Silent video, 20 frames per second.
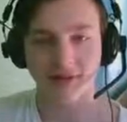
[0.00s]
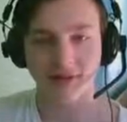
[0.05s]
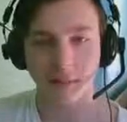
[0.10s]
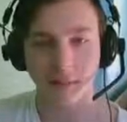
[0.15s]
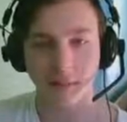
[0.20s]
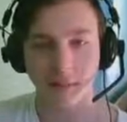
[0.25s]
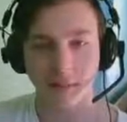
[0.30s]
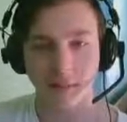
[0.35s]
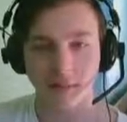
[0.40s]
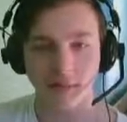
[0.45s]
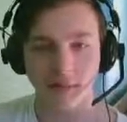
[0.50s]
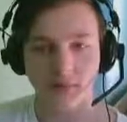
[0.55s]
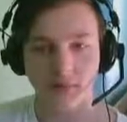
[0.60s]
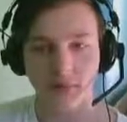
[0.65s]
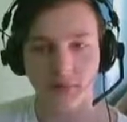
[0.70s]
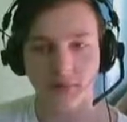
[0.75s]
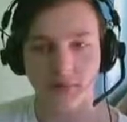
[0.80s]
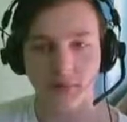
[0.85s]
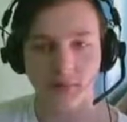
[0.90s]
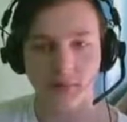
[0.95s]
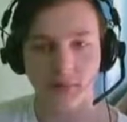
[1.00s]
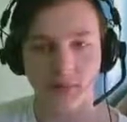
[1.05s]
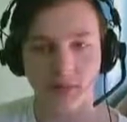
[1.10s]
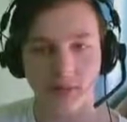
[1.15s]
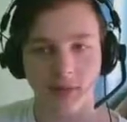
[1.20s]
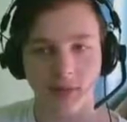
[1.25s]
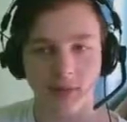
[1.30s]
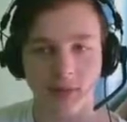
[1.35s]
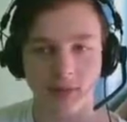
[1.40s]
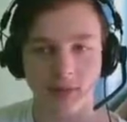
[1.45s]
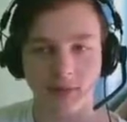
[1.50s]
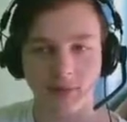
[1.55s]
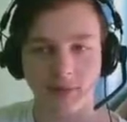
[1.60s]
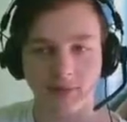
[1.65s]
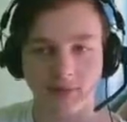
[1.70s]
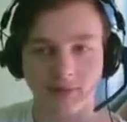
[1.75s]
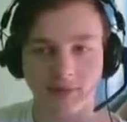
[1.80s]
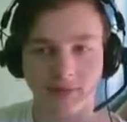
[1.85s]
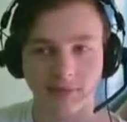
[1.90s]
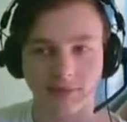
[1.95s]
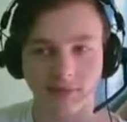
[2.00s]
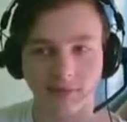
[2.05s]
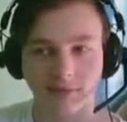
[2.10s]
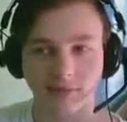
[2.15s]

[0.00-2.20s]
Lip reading: No one is speaking in this clip.